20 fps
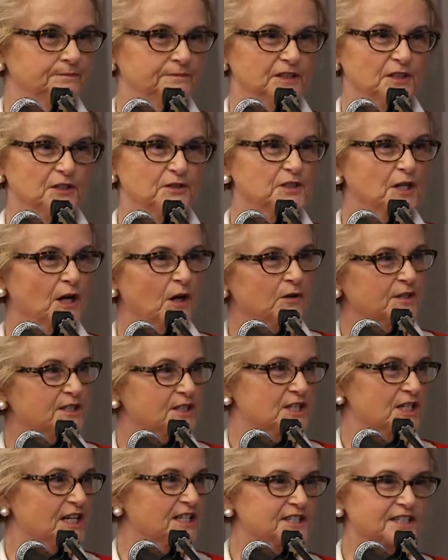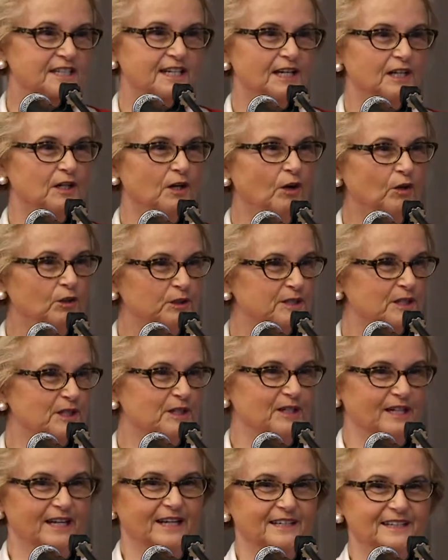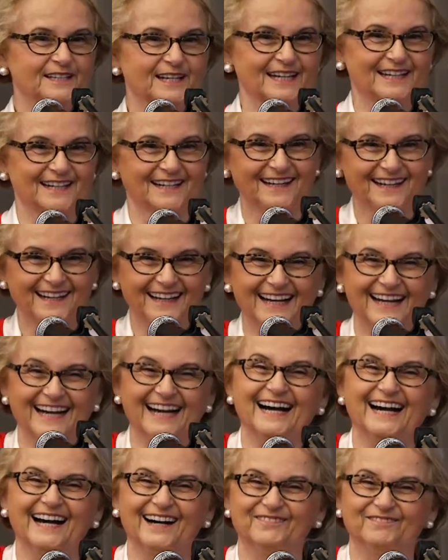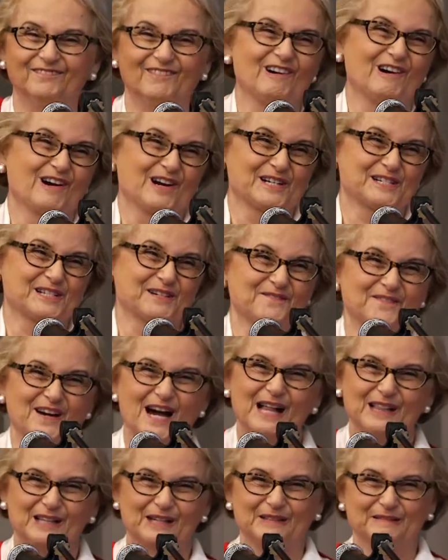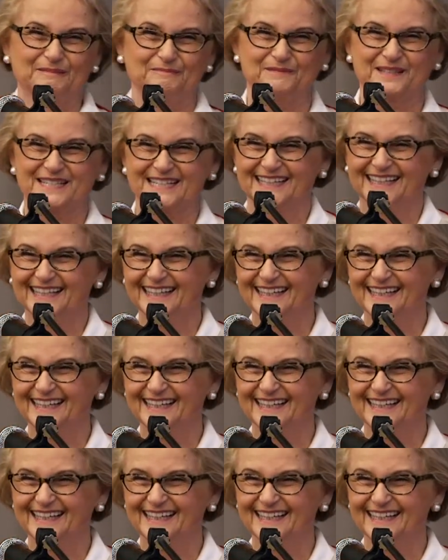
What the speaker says: You don't just get older and get more developed.